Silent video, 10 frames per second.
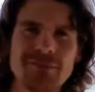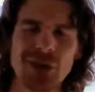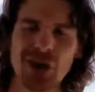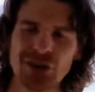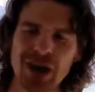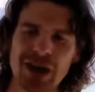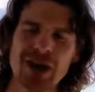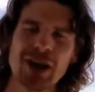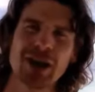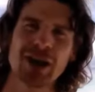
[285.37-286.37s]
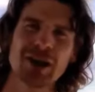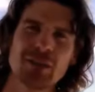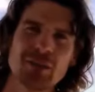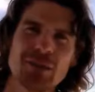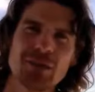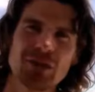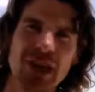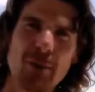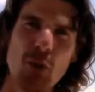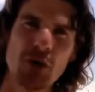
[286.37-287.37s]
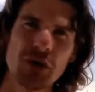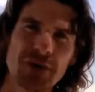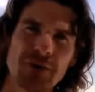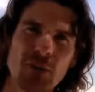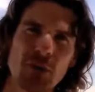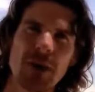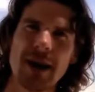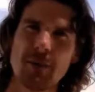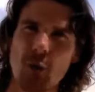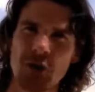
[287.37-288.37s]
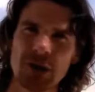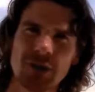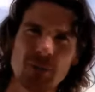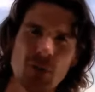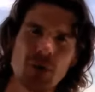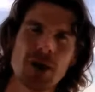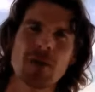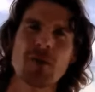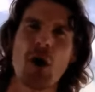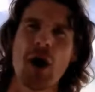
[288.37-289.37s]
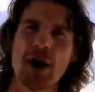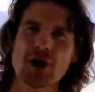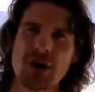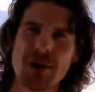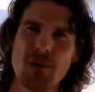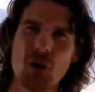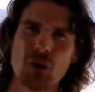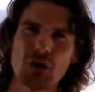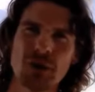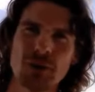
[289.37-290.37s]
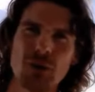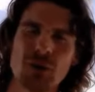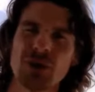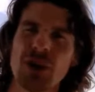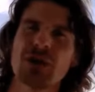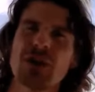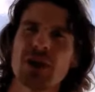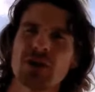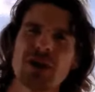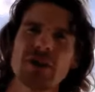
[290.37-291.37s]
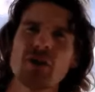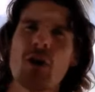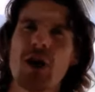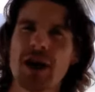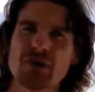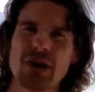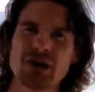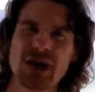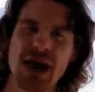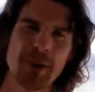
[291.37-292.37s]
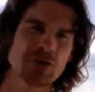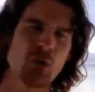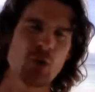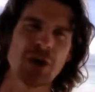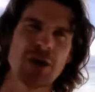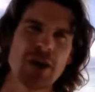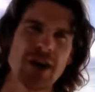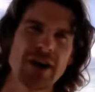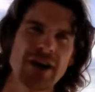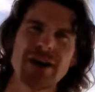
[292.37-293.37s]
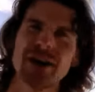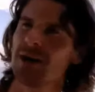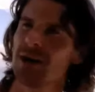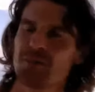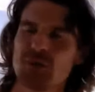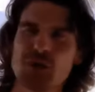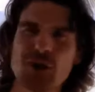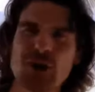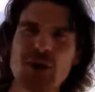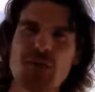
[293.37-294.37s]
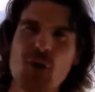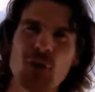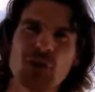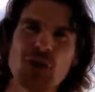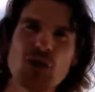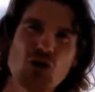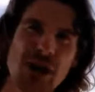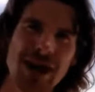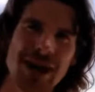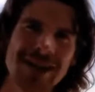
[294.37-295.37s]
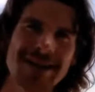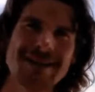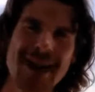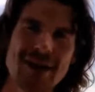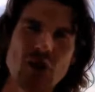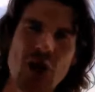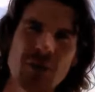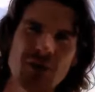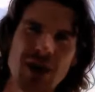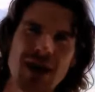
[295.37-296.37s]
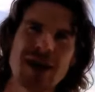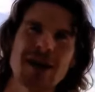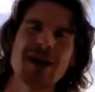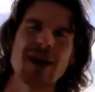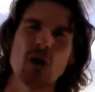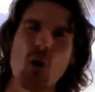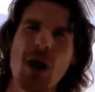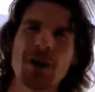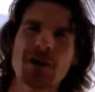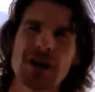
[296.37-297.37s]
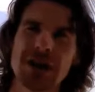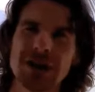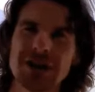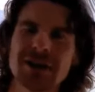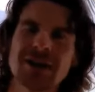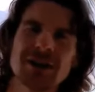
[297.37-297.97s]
You know, I say, sleep more to live more, eat more to live more. Hydrate more to drink more. So that's the next thing, hydration. How much water do you need a day? You drink enough water so you're urinating at least 10 times a day and always clear.